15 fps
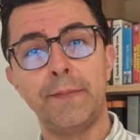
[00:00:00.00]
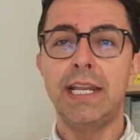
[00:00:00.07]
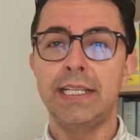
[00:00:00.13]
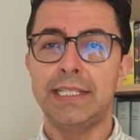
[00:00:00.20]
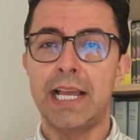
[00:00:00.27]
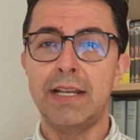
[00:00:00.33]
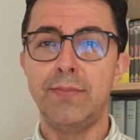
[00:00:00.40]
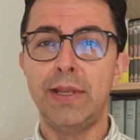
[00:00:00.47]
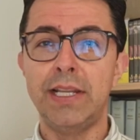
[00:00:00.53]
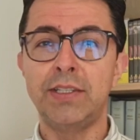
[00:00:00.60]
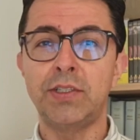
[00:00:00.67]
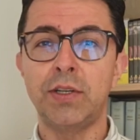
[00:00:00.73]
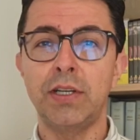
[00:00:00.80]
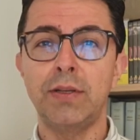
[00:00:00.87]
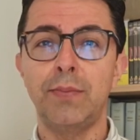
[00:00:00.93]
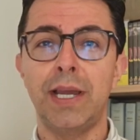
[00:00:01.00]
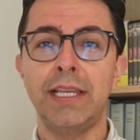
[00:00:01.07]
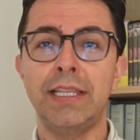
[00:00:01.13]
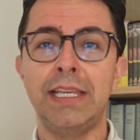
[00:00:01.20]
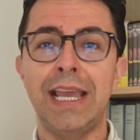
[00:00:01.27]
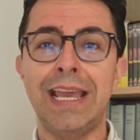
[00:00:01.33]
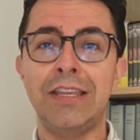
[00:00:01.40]
It is administered by
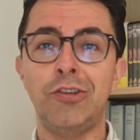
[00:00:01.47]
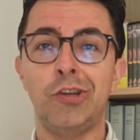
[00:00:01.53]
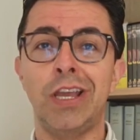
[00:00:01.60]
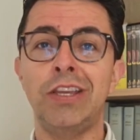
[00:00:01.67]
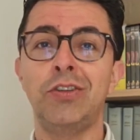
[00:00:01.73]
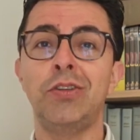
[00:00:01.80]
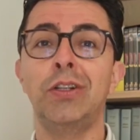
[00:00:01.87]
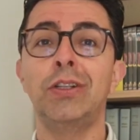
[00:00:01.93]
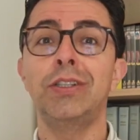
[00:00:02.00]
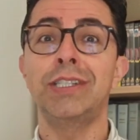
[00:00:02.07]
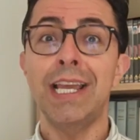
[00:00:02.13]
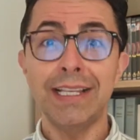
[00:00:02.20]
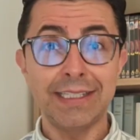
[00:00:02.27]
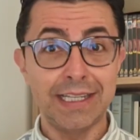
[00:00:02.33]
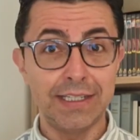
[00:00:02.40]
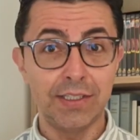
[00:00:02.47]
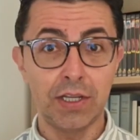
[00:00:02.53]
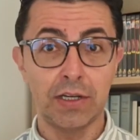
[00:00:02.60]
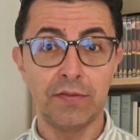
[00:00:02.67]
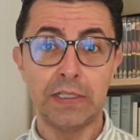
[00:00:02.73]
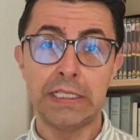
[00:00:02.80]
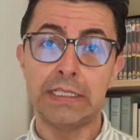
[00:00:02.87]
the Educational Testing
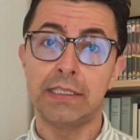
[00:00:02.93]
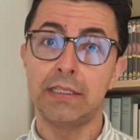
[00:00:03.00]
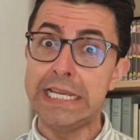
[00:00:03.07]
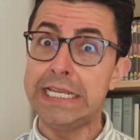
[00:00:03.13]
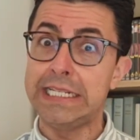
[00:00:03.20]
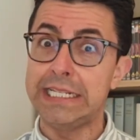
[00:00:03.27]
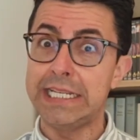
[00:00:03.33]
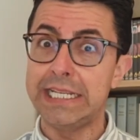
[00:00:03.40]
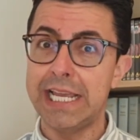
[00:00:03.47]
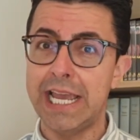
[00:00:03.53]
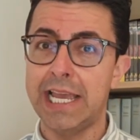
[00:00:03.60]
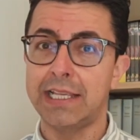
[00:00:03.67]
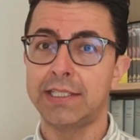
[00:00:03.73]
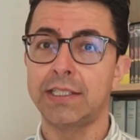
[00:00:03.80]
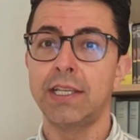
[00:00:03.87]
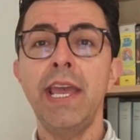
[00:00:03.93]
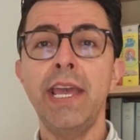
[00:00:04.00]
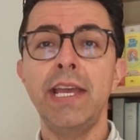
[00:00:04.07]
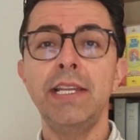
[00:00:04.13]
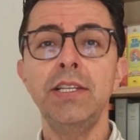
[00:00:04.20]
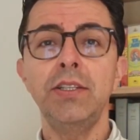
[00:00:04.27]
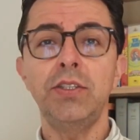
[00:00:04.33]
Service, ETS,
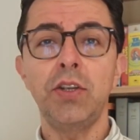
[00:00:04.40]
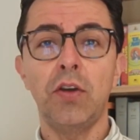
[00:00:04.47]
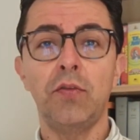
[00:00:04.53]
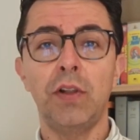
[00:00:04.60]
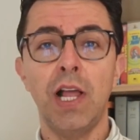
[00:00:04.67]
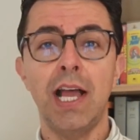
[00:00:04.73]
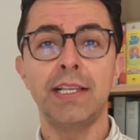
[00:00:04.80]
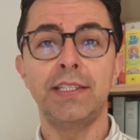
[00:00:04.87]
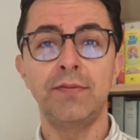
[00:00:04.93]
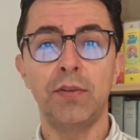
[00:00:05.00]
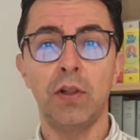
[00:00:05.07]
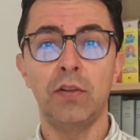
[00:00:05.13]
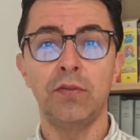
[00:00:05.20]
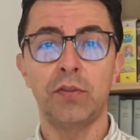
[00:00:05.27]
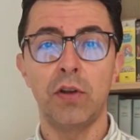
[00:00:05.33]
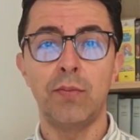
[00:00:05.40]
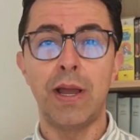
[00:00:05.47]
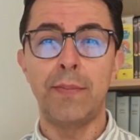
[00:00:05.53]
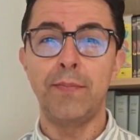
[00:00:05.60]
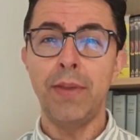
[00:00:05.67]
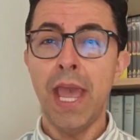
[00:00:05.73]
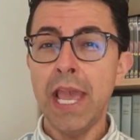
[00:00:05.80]
and TOEFL has evolved from
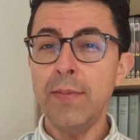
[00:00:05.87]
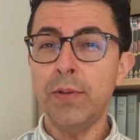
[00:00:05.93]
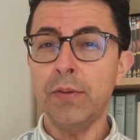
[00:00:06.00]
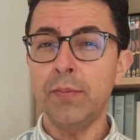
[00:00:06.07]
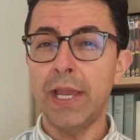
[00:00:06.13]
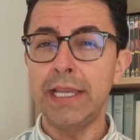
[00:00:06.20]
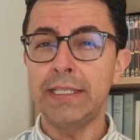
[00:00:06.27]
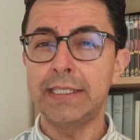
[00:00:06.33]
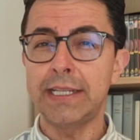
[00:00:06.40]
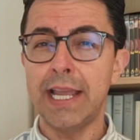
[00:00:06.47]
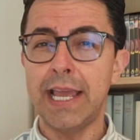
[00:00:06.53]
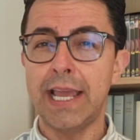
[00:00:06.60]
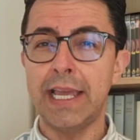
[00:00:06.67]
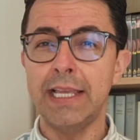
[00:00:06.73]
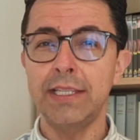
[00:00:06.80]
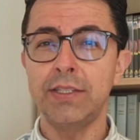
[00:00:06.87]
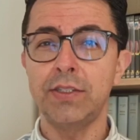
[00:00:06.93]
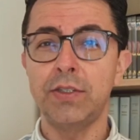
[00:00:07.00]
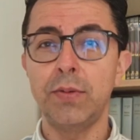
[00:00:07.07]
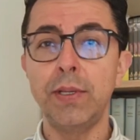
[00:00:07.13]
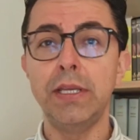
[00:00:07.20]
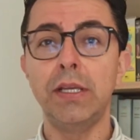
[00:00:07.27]
a paper-based
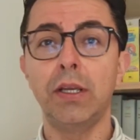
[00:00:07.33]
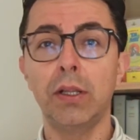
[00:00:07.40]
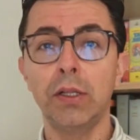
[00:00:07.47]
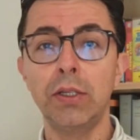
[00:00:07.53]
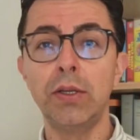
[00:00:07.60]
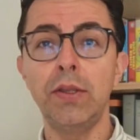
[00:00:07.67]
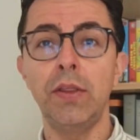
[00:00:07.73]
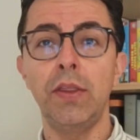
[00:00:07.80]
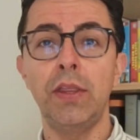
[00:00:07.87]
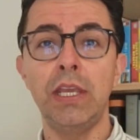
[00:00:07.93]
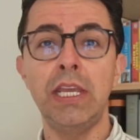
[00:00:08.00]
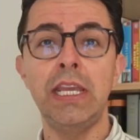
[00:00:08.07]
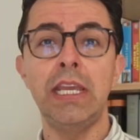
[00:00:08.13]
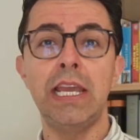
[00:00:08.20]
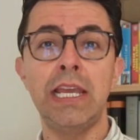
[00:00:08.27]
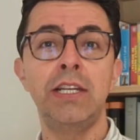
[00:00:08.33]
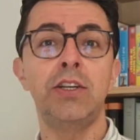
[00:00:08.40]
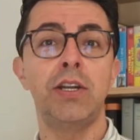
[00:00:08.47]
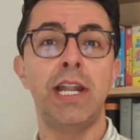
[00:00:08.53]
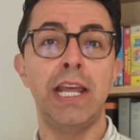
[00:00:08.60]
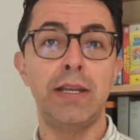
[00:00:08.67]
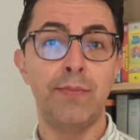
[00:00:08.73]
test to include the
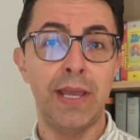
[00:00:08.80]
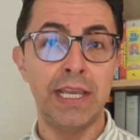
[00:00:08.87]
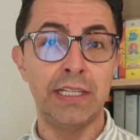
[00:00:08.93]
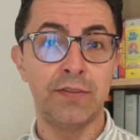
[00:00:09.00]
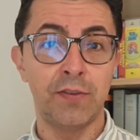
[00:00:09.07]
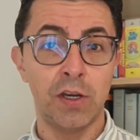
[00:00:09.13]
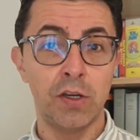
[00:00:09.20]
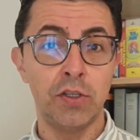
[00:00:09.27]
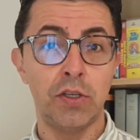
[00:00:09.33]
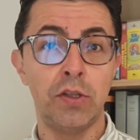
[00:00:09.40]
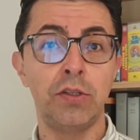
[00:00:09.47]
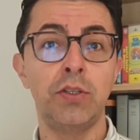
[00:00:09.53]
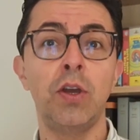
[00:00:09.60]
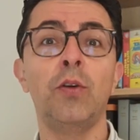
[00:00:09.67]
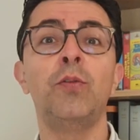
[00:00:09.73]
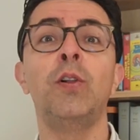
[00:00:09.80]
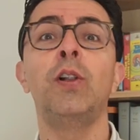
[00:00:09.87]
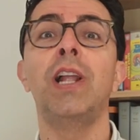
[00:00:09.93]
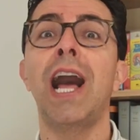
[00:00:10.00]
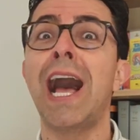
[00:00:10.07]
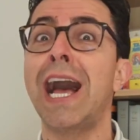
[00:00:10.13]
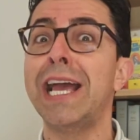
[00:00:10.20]
internet-based version,
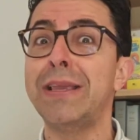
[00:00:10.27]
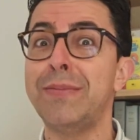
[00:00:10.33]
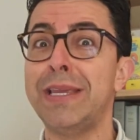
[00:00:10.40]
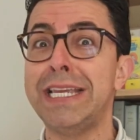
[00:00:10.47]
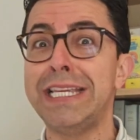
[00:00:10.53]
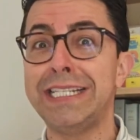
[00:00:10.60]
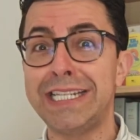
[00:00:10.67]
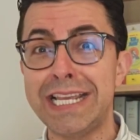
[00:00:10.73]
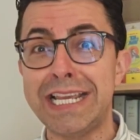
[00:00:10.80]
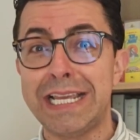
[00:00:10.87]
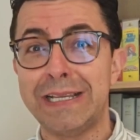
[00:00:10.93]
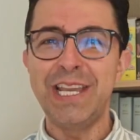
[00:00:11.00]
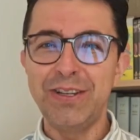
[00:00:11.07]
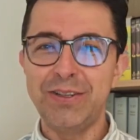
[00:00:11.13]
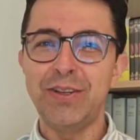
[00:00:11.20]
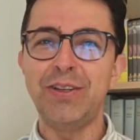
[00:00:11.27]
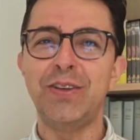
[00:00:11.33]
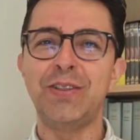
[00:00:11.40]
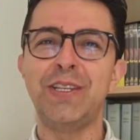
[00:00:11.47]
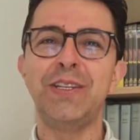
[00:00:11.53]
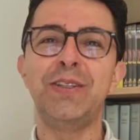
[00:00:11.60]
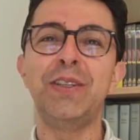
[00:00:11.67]
TOEFL iBT,
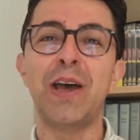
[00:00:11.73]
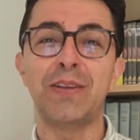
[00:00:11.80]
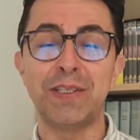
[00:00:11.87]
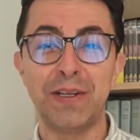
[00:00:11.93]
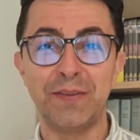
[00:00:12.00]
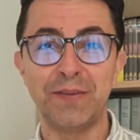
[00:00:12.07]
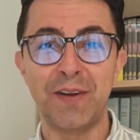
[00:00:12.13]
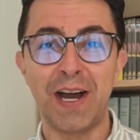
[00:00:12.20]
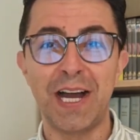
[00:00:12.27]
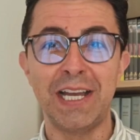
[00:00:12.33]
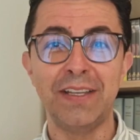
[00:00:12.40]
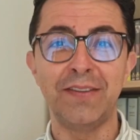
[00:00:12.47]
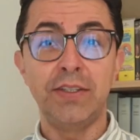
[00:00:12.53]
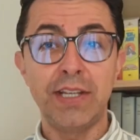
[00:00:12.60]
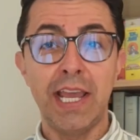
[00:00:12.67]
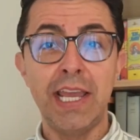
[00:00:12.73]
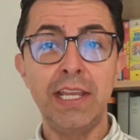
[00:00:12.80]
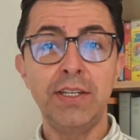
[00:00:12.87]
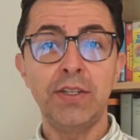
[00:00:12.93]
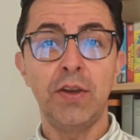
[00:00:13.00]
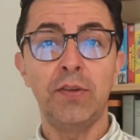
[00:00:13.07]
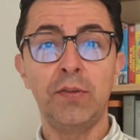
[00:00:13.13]
introduced in 2005.
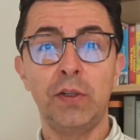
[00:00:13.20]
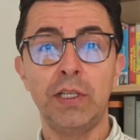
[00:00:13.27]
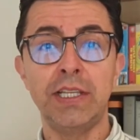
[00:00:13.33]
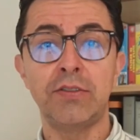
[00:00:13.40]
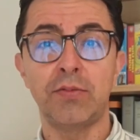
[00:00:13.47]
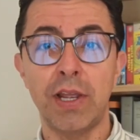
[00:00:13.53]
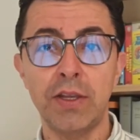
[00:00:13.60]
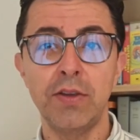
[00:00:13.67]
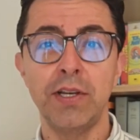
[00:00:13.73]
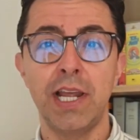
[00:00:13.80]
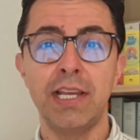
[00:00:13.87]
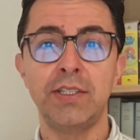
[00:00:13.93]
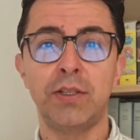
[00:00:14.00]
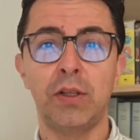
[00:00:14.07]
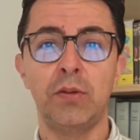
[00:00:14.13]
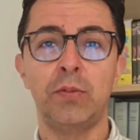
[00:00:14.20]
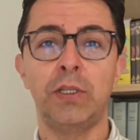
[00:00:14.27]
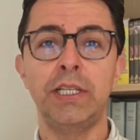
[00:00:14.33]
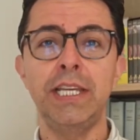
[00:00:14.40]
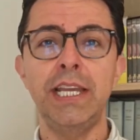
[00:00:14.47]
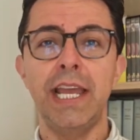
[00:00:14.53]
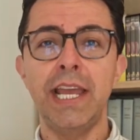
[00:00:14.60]
Today, TOEFL is recognized
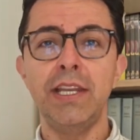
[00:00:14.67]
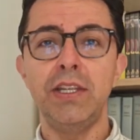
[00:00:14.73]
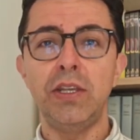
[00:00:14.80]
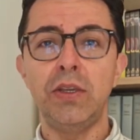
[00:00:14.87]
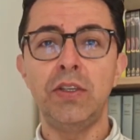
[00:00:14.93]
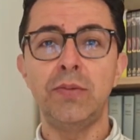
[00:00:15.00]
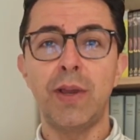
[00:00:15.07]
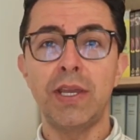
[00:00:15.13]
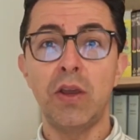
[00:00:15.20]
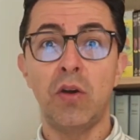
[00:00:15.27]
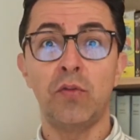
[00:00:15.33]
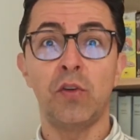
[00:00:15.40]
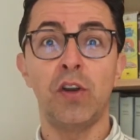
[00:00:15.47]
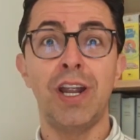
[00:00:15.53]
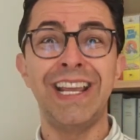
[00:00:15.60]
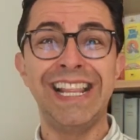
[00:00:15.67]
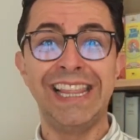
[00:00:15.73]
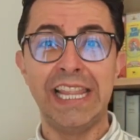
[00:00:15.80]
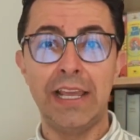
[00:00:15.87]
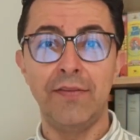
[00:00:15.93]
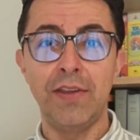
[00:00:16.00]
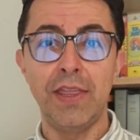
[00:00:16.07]
globally and used by over
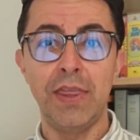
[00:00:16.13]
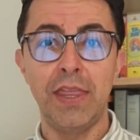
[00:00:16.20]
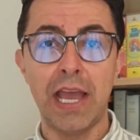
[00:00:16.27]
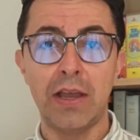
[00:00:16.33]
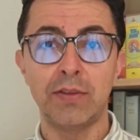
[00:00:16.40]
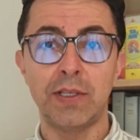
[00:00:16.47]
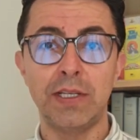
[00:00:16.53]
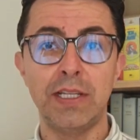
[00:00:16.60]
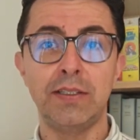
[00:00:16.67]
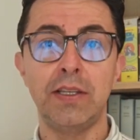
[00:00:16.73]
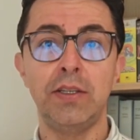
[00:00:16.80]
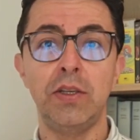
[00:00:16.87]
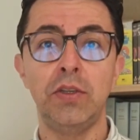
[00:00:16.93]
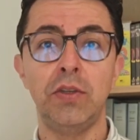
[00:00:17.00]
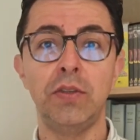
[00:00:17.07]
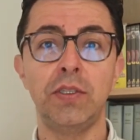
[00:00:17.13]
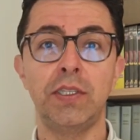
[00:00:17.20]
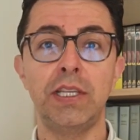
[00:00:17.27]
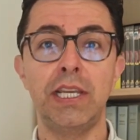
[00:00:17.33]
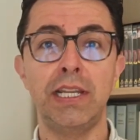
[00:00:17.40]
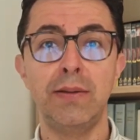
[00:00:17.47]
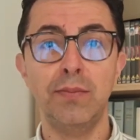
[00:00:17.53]
11,000
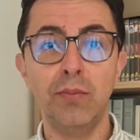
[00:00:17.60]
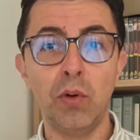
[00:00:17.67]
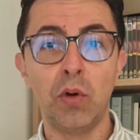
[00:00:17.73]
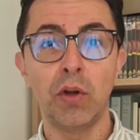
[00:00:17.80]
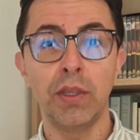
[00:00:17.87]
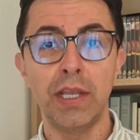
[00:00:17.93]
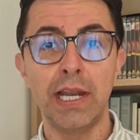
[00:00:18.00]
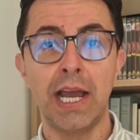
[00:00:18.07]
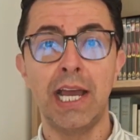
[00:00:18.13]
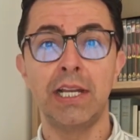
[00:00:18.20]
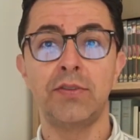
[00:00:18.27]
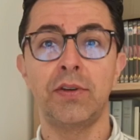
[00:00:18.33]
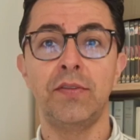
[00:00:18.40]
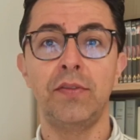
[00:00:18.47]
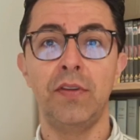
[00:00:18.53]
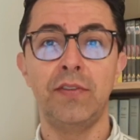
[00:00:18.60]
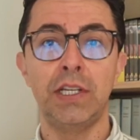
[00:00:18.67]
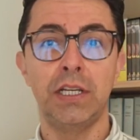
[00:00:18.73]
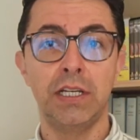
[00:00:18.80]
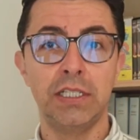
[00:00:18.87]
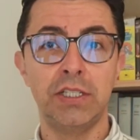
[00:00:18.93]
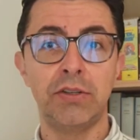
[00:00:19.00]
institutions in more than
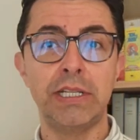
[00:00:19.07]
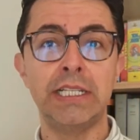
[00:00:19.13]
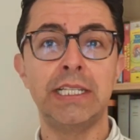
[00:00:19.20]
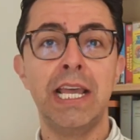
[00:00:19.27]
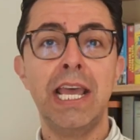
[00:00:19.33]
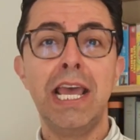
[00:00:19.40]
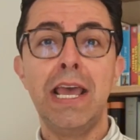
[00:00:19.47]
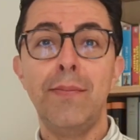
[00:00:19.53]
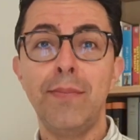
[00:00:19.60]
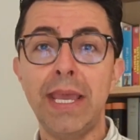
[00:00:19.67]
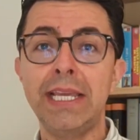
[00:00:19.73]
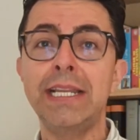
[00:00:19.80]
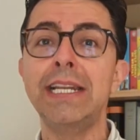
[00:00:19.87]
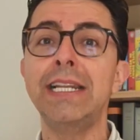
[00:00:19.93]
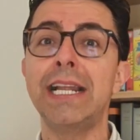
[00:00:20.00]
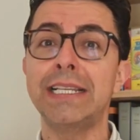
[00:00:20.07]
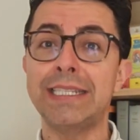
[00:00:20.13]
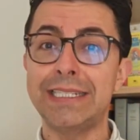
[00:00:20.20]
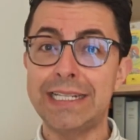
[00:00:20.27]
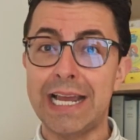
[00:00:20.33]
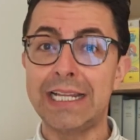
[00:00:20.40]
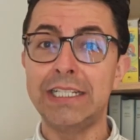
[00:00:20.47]
150 countries, making it a
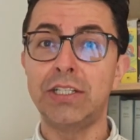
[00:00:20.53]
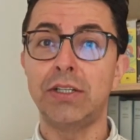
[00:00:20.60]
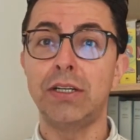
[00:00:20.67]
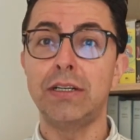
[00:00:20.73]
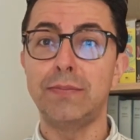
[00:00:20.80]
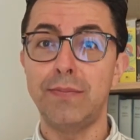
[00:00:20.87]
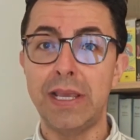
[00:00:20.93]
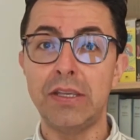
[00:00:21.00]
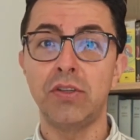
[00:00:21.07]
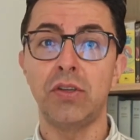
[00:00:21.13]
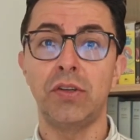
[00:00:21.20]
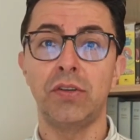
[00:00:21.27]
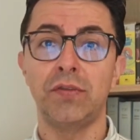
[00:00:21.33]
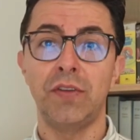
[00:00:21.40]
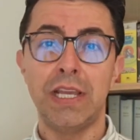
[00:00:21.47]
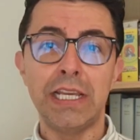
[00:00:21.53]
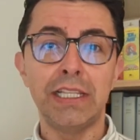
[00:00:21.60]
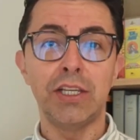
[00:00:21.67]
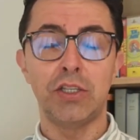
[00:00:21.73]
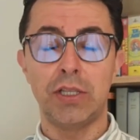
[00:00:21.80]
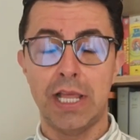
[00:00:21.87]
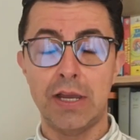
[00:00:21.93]
standard measure of
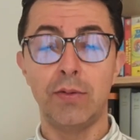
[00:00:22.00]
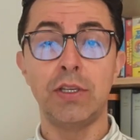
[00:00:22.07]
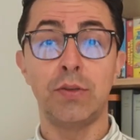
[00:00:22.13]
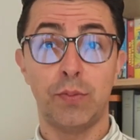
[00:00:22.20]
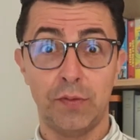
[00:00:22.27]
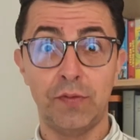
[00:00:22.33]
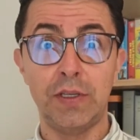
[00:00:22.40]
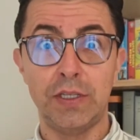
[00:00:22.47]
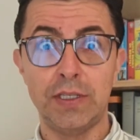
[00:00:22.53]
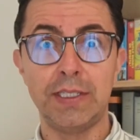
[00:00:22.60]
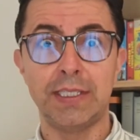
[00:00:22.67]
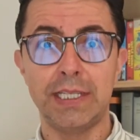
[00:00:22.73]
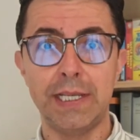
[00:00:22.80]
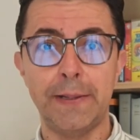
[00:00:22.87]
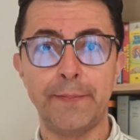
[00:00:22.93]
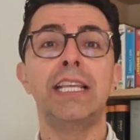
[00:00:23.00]
English language proficiency.